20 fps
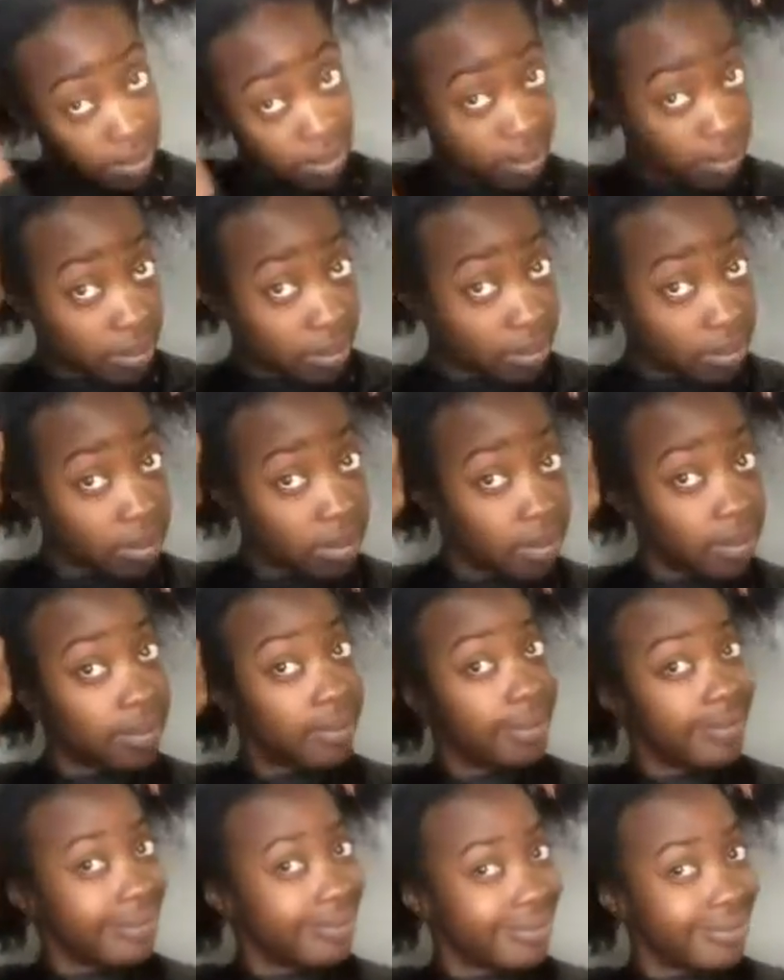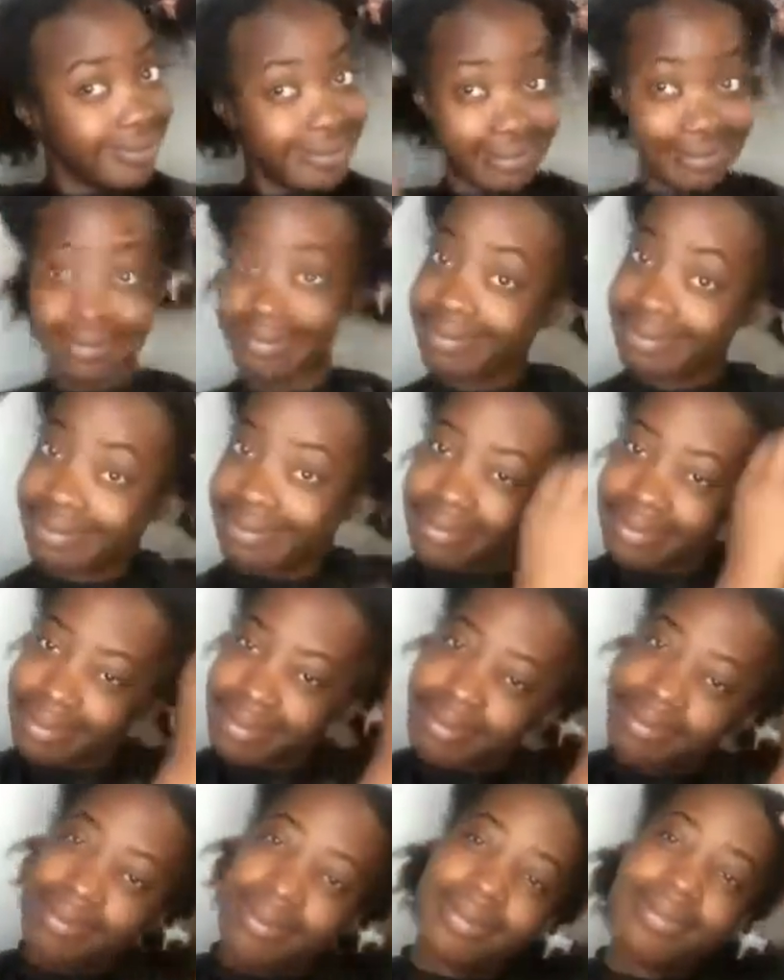Once that's done, use your
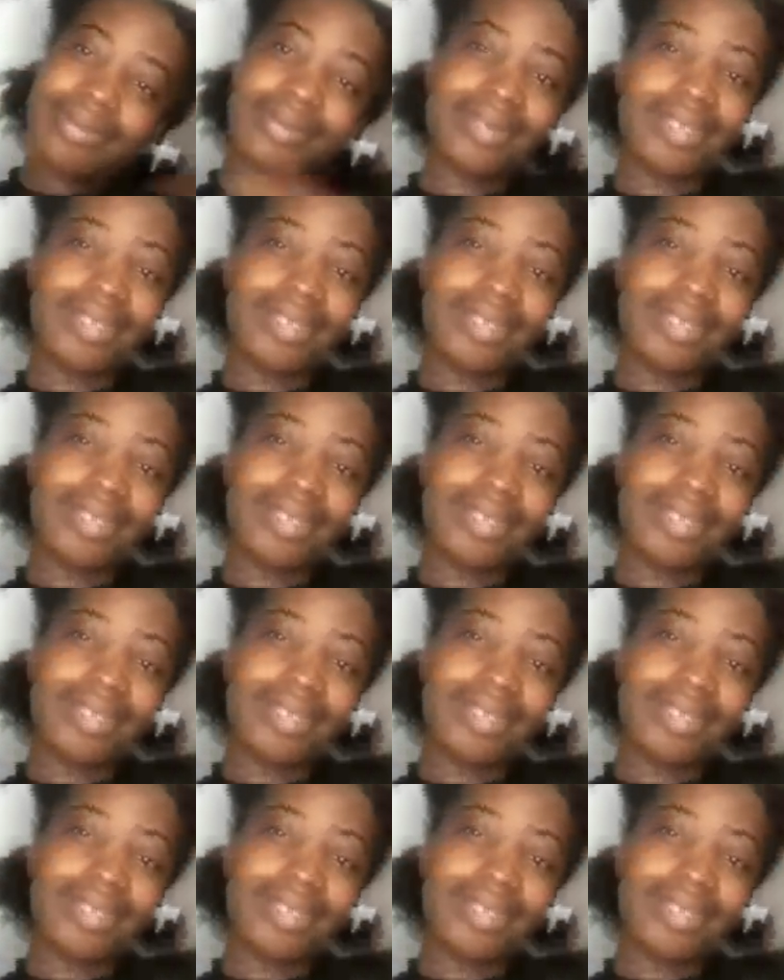section